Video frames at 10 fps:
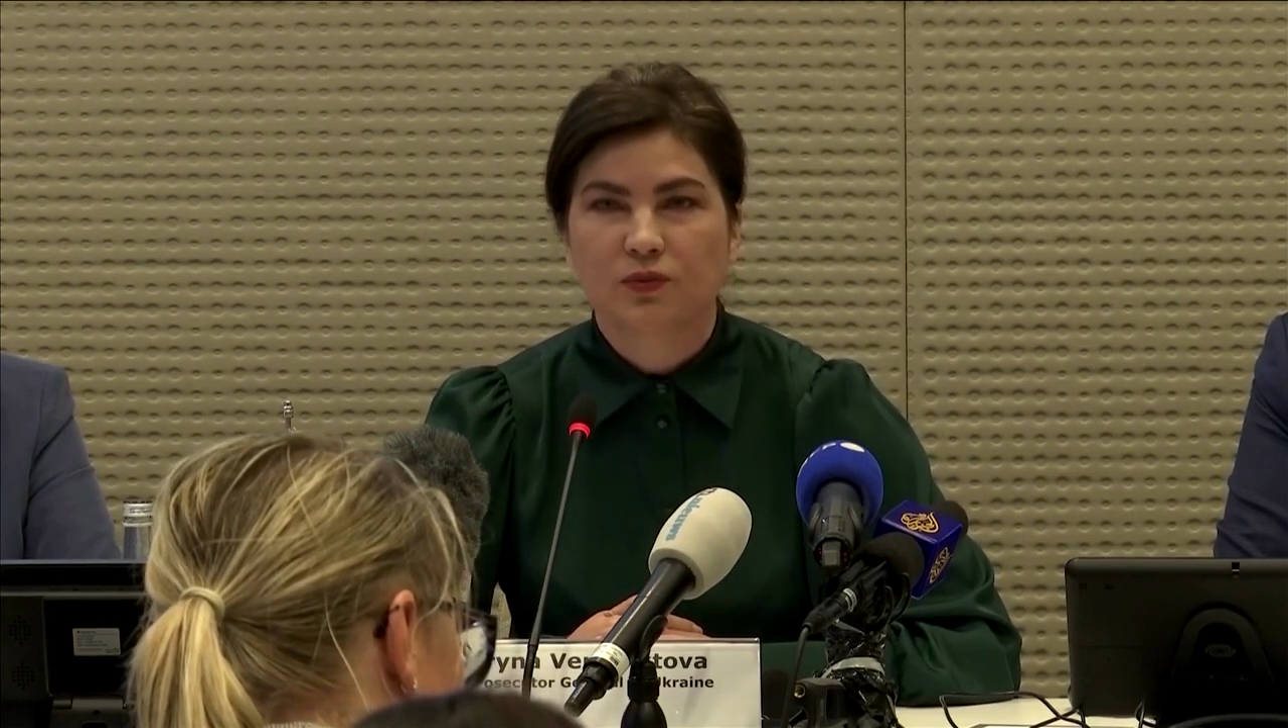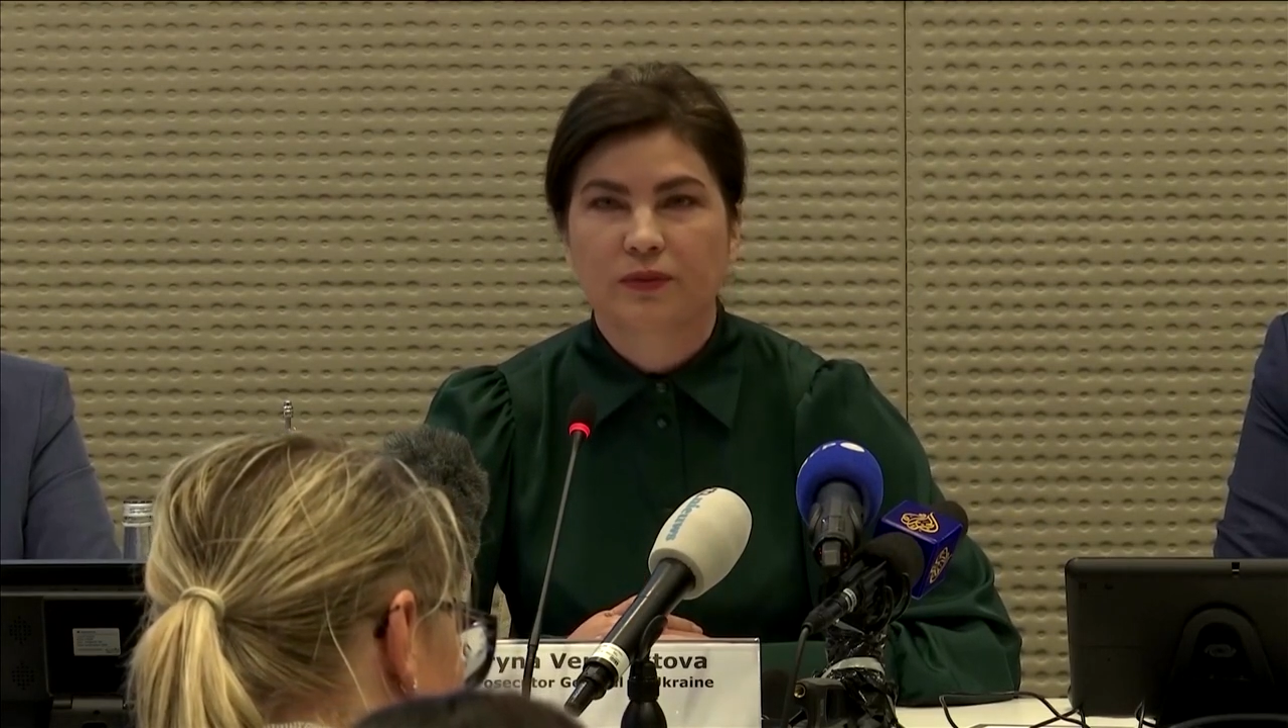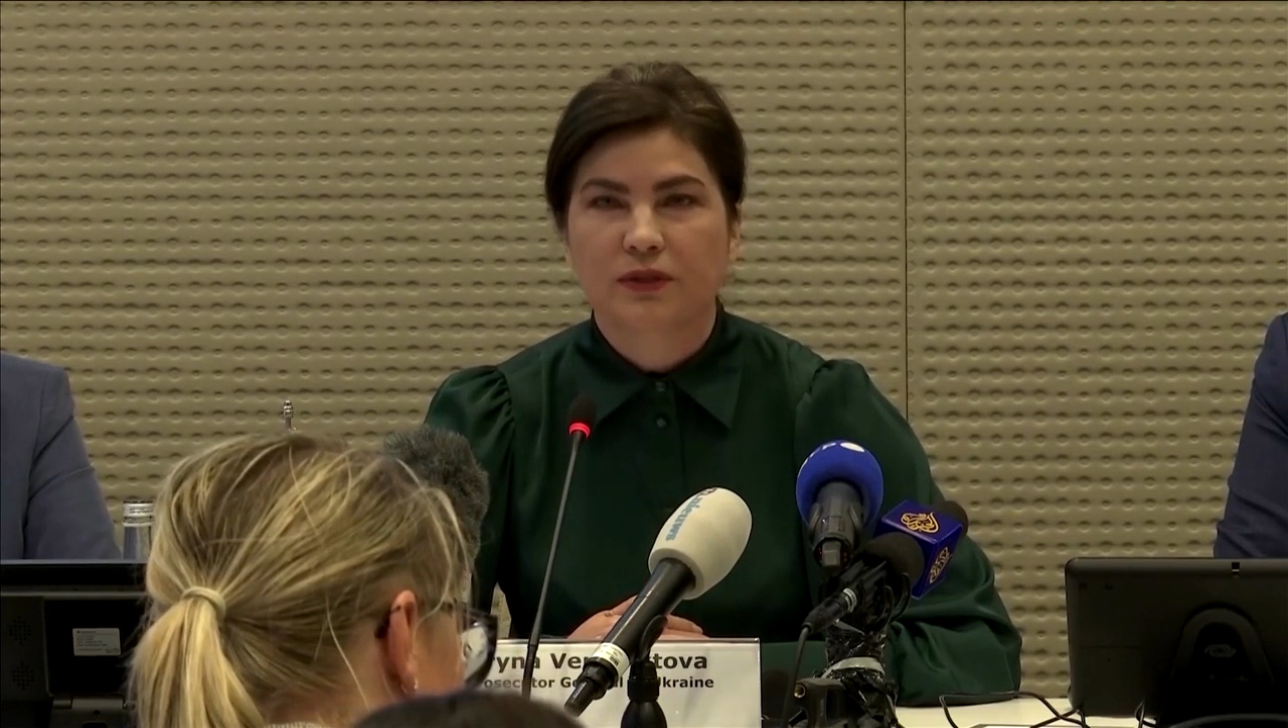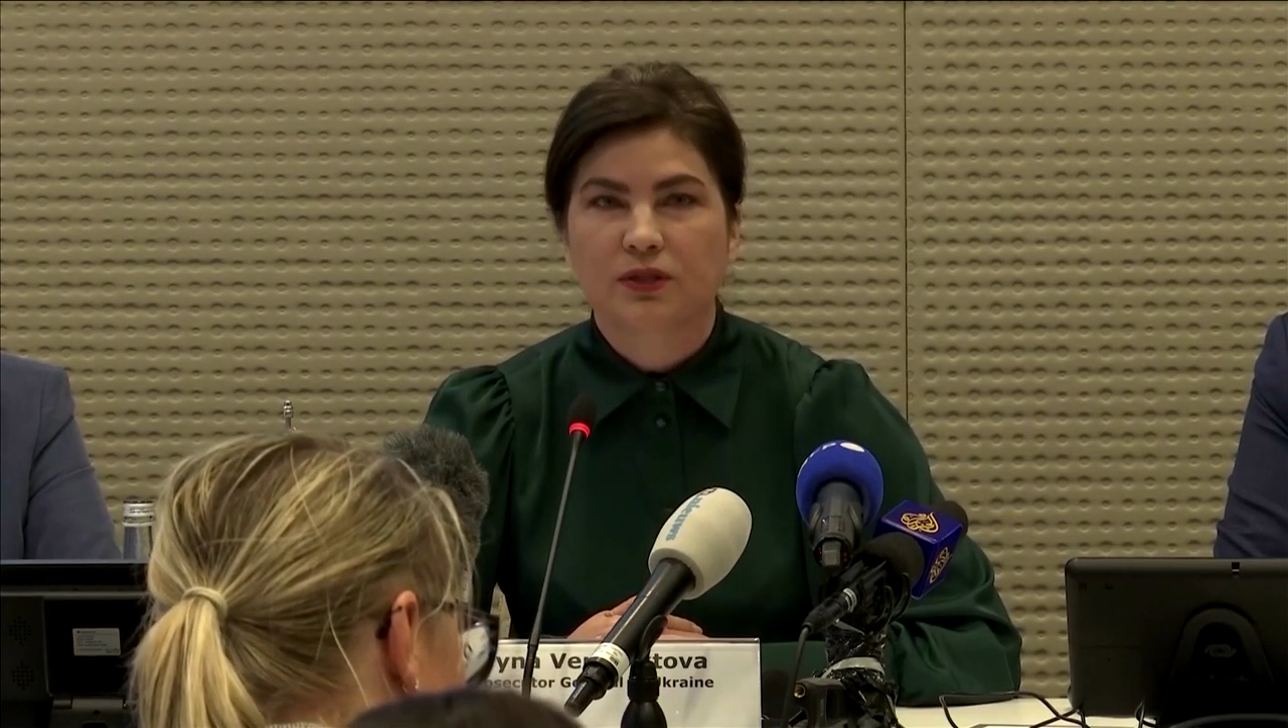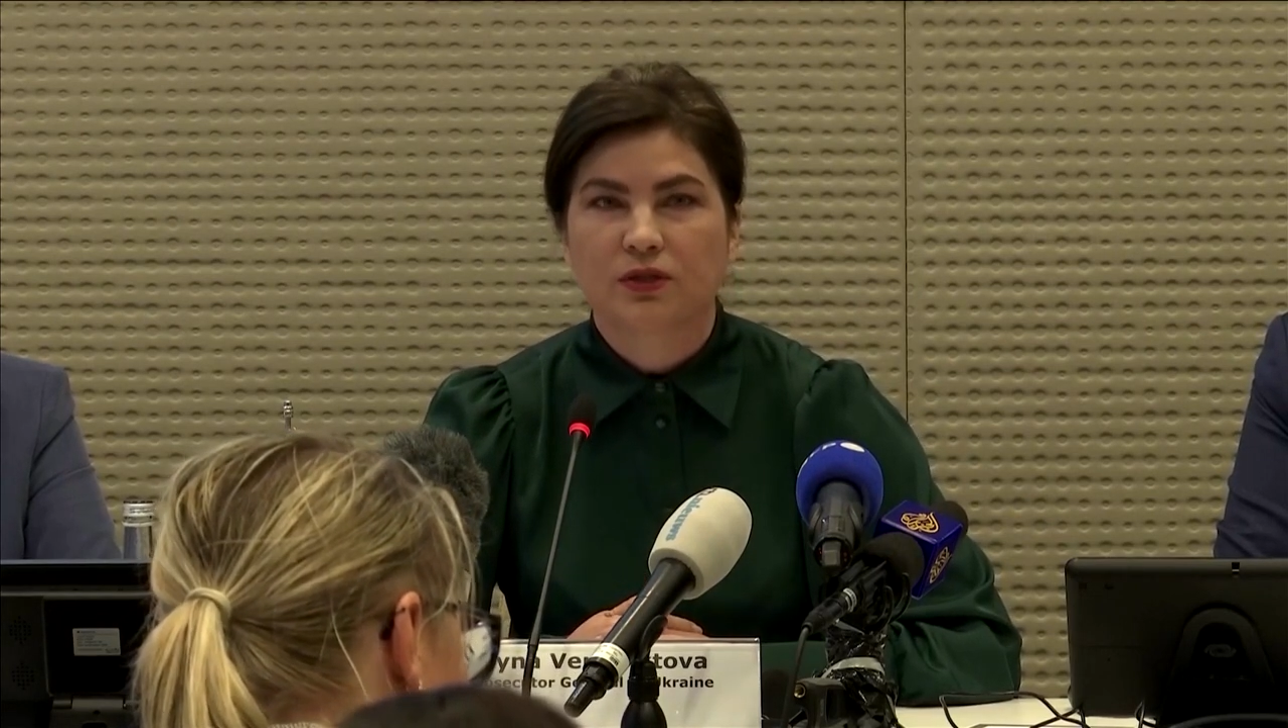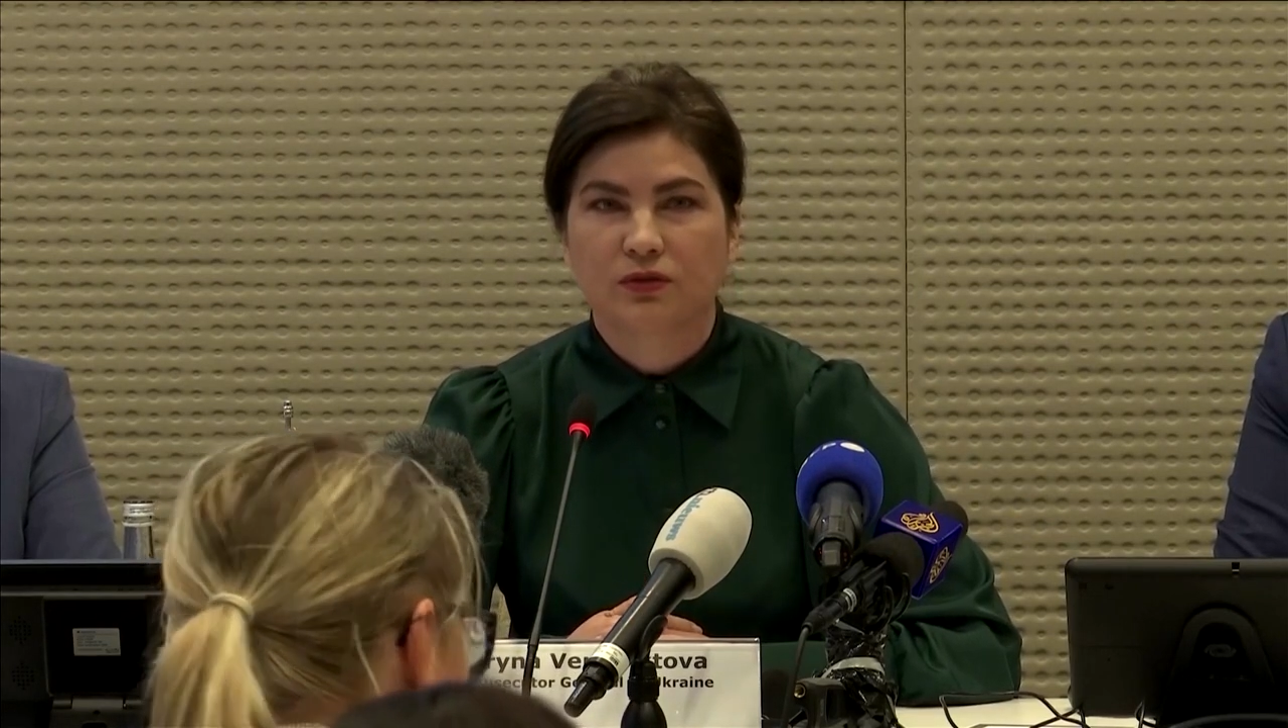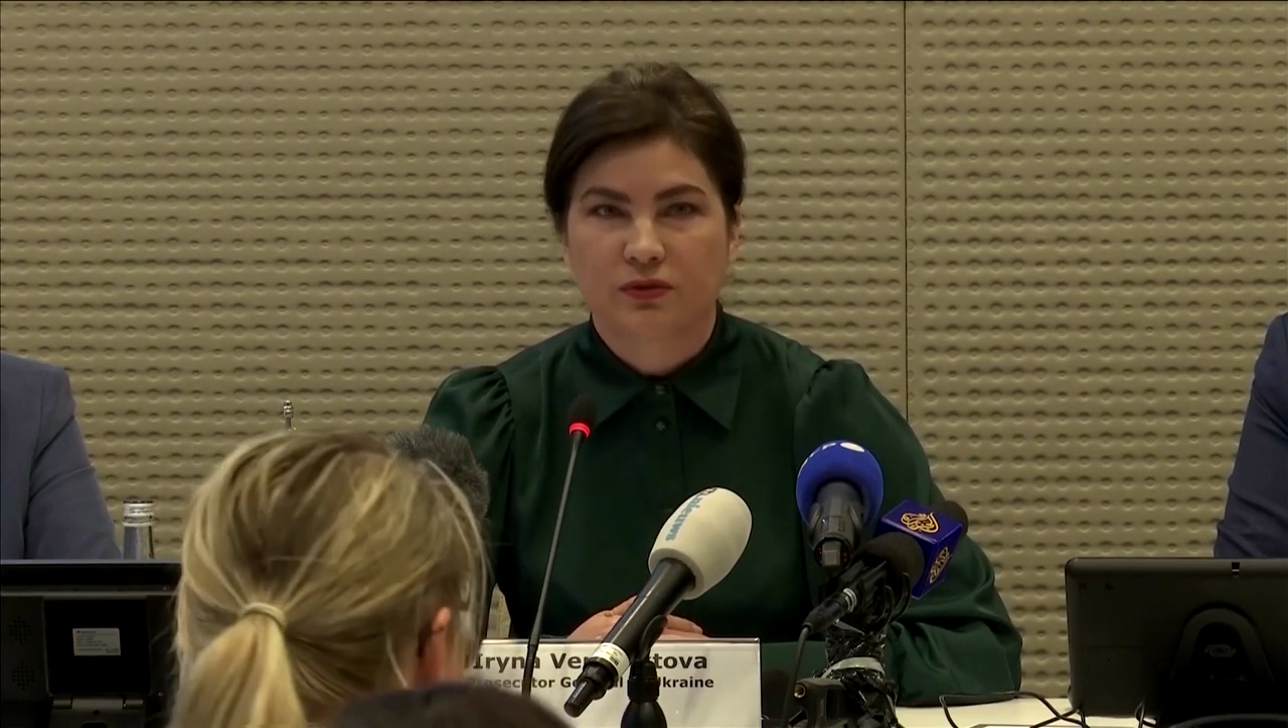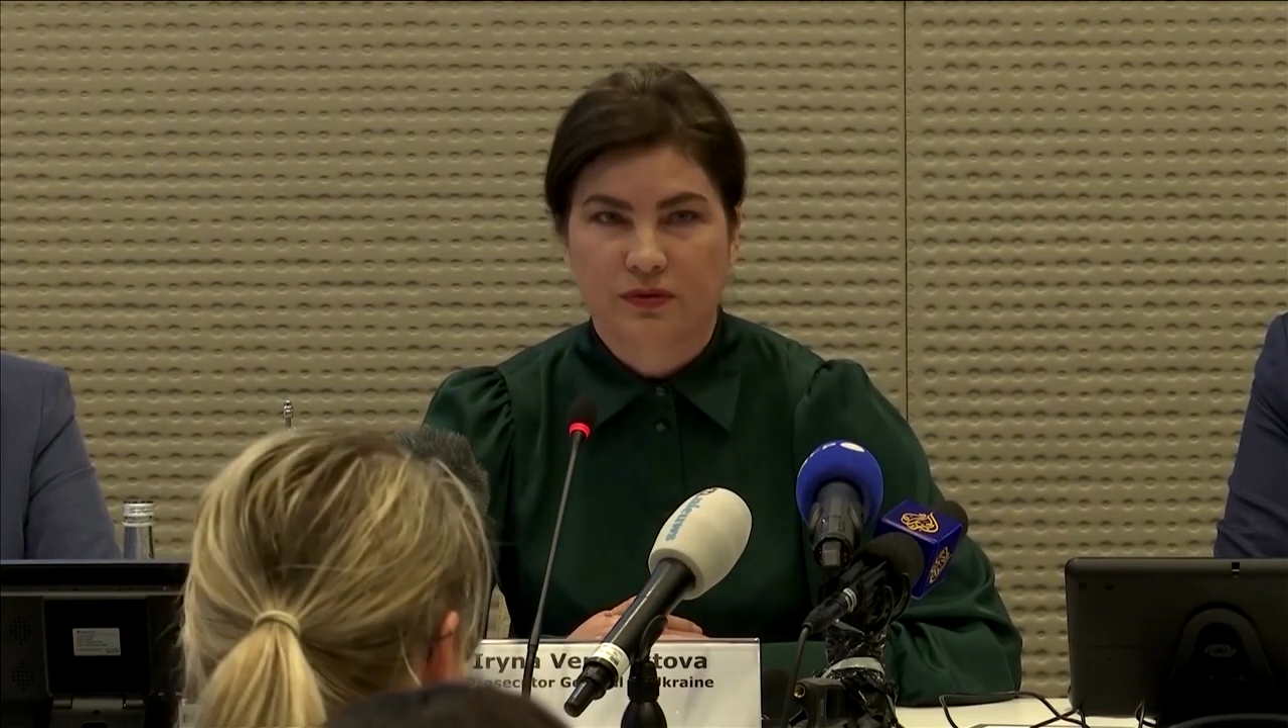prosecute